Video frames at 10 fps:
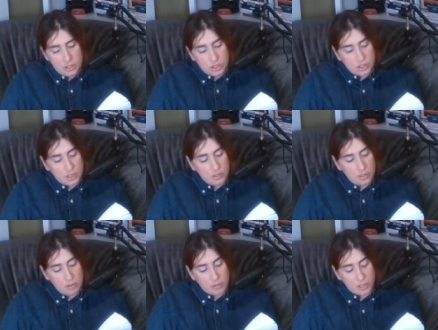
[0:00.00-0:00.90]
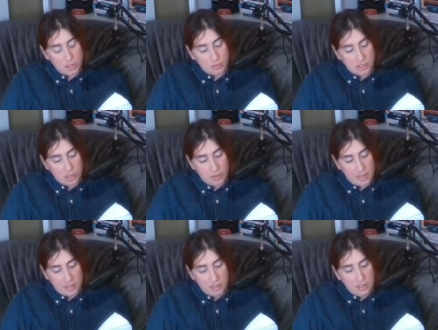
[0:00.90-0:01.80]
She didn't know where she was
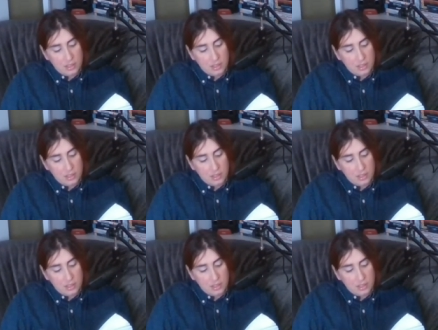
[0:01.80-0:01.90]
going,